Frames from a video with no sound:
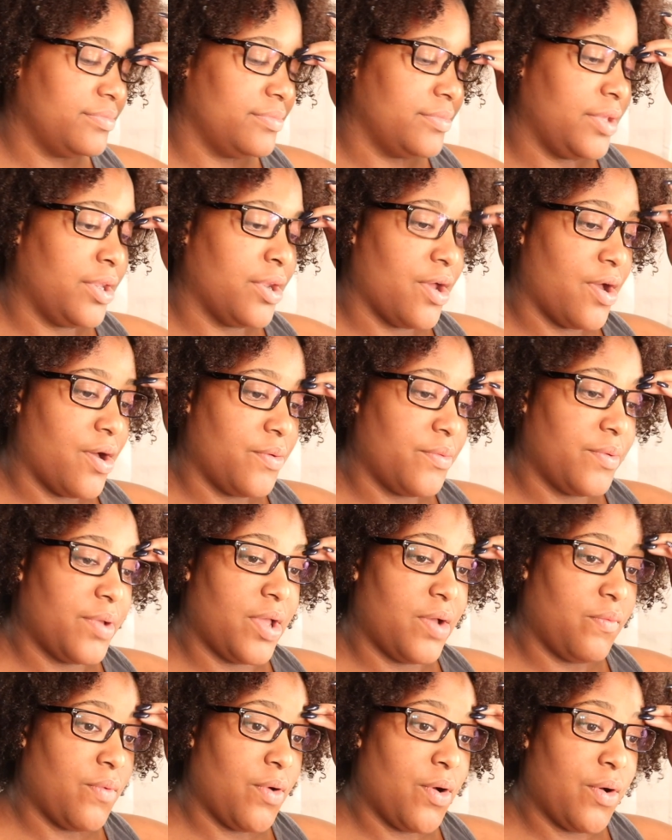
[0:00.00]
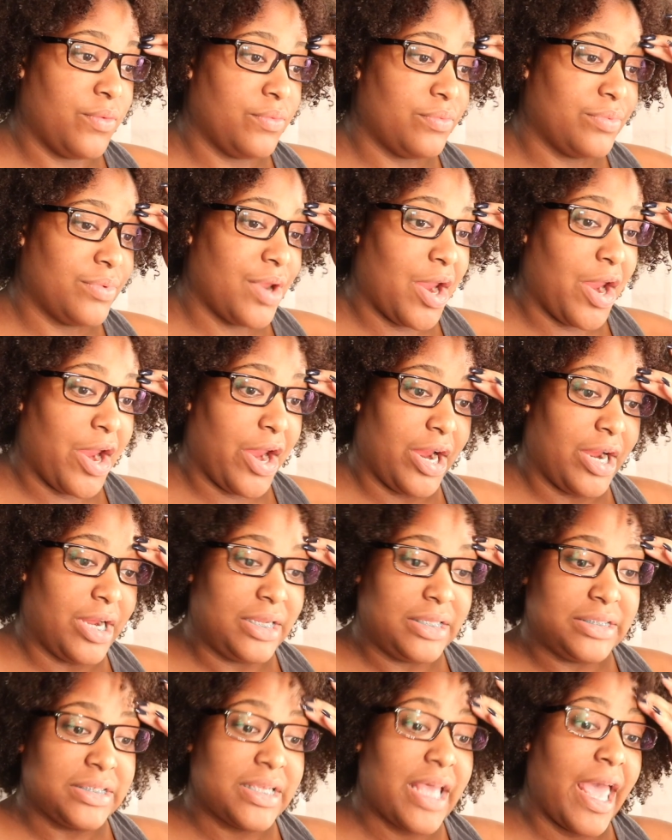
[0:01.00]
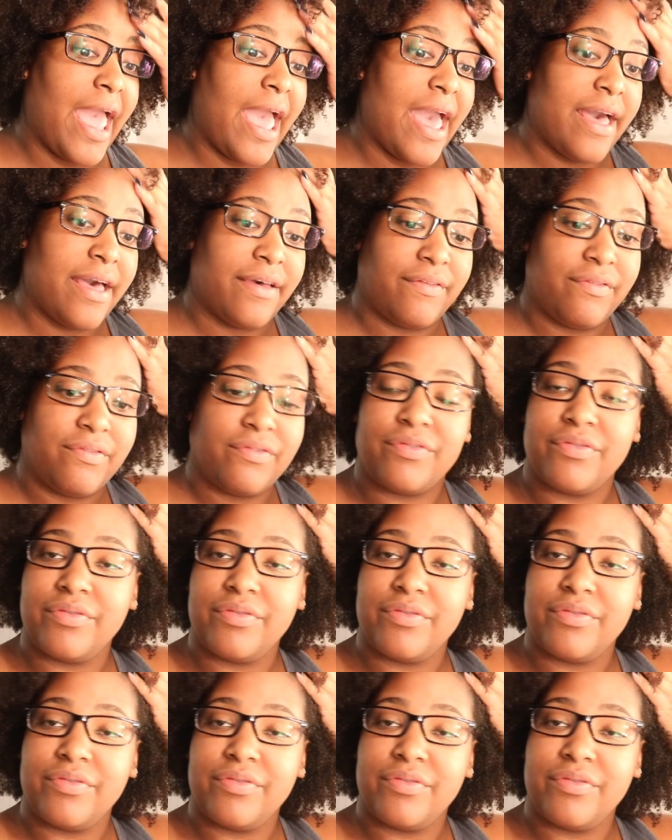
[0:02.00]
you know, it won't hurt to have